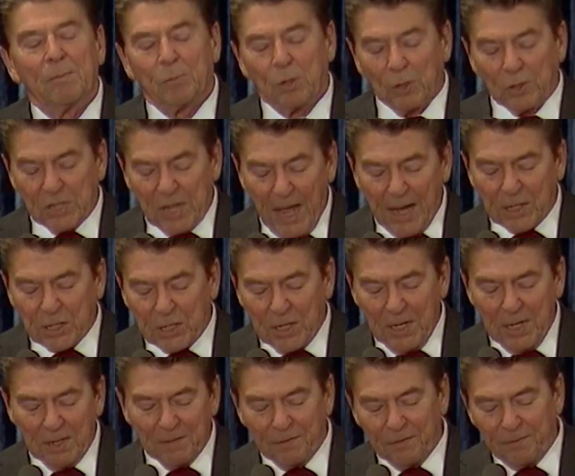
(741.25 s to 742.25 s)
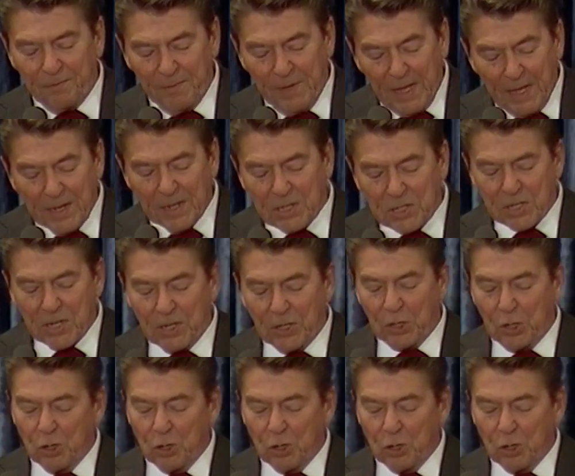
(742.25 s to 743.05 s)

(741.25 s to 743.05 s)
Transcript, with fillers: Protection of innocent